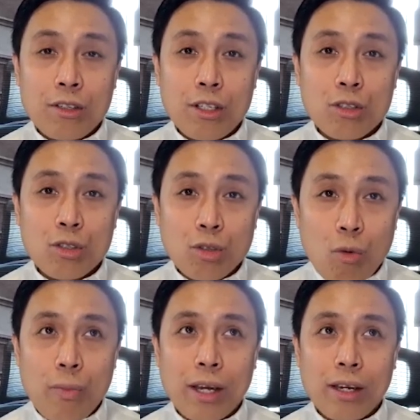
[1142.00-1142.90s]
is so
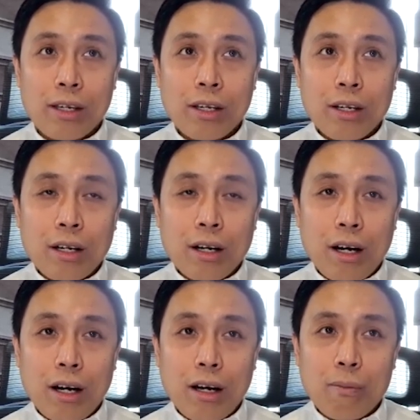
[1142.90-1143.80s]
big,
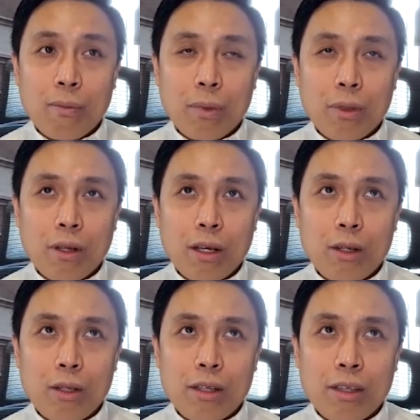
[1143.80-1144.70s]

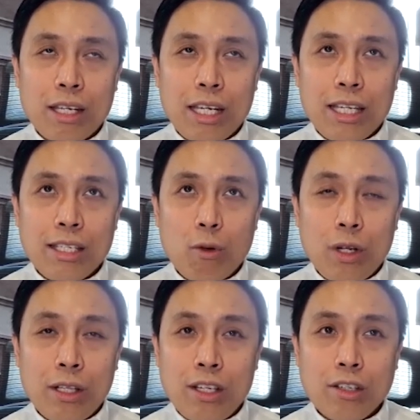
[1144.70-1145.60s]
will
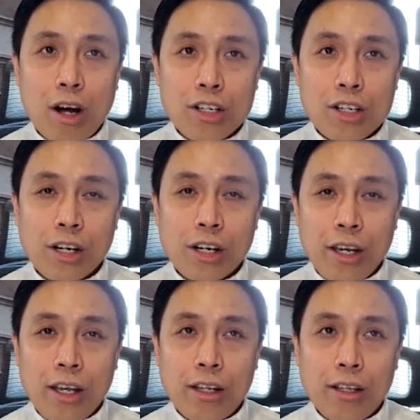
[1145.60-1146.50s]
this usher
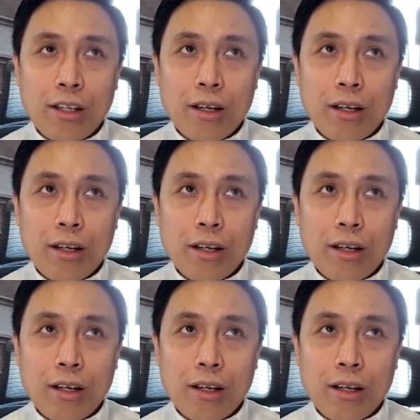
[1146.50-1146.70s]
in,